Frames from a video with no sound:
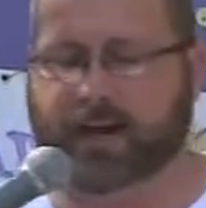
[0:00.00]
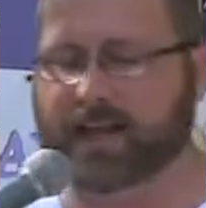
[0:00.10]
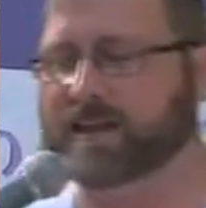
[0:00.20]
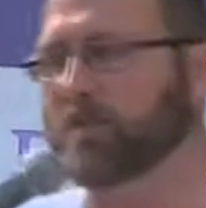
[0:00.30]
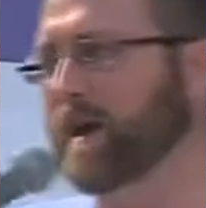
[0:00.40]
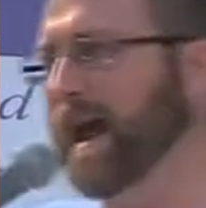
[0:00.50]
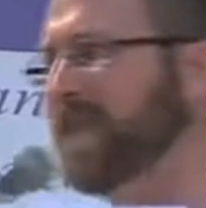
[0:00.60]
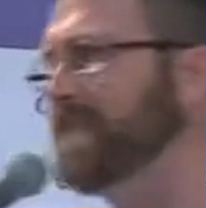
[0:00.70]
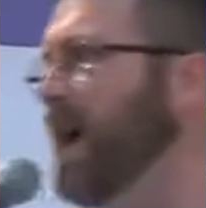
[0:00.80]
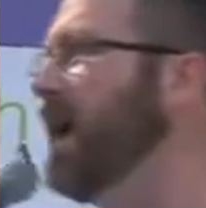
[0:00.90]
what
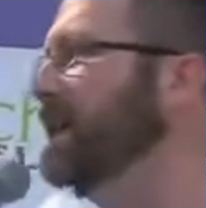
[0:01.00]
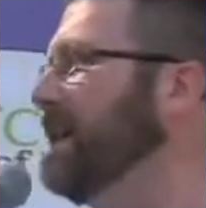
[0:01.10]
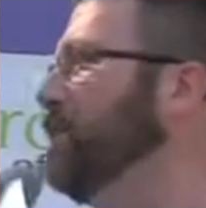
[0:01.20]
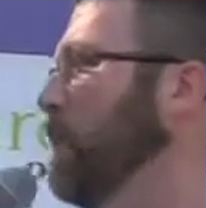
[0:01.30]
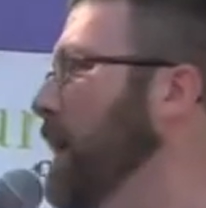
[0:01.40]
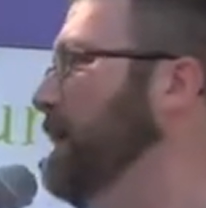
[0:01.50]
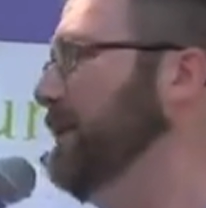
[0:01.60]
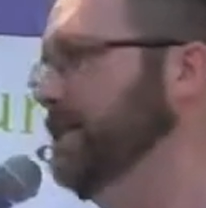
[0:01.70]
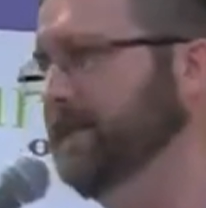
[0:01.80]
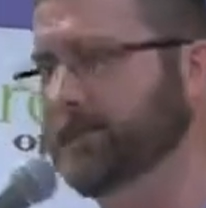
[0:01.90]
I thought he wanted